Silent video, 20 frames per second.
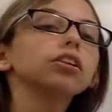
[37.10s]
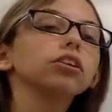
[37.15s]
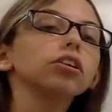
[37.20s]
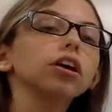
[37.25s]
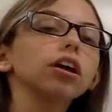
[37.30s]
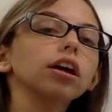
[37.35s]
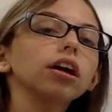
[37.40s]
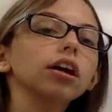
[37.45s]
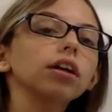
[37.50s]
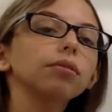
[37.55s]

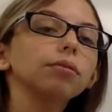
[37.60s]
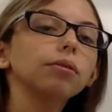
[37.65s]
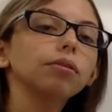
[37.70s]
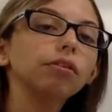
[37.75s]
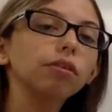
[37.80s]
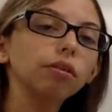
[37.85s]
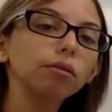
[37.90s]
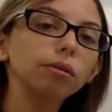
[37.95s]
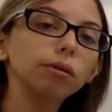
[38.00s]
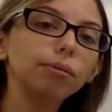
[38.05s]
start.
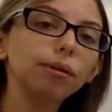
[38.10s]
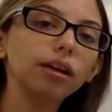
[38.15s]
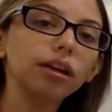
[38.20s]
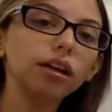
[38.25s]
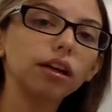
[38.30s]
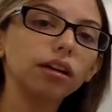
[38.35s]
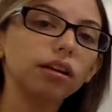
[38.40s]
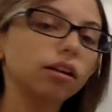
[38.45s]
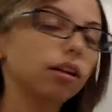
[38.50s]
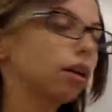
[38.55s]
Before we
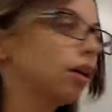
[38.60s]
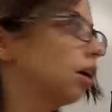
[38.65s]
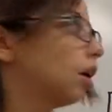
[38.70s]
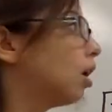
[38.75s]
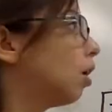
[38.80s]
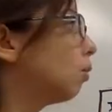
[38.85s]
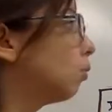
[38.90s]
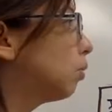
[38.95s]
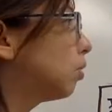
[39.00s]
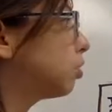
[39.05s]
begin,
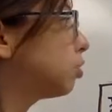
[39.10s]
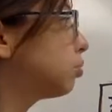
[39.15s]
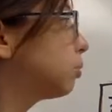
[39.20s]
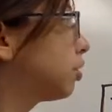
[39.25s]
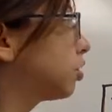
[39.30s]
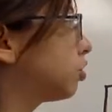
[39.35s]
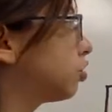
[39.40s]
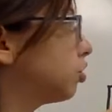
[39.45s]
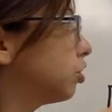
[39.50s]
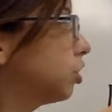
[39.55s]
I want to
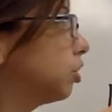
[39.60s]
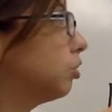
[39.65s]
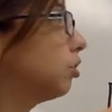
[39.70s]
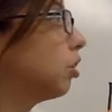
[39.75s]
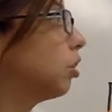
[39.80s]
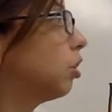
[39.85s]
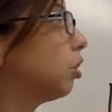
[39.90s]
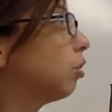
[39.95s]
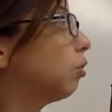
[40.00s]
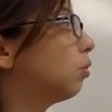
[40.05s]
make sure you
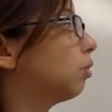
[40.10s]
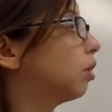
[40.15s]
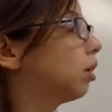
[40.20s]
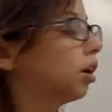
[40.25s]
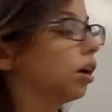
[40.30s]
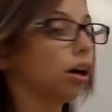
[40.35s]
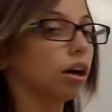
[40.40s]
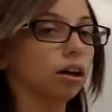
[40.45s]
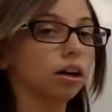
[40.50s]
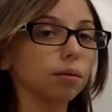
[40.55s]
know
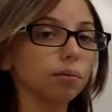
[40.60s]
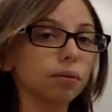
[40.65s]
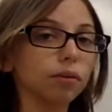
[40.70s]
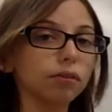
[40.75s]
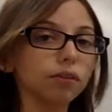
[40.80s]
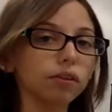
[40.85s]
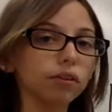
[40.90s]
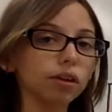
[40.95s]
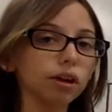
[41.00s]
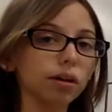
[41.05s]
a couple of
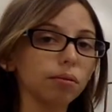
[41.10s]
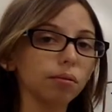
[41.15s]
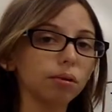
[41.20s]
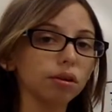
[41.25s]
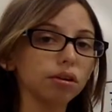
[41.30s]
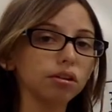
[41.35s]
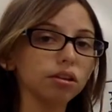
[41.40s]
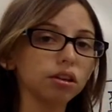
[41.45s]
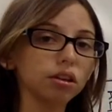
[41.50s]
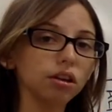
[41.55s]
vocab
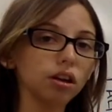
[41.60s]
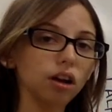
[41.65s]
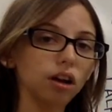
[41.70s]
words.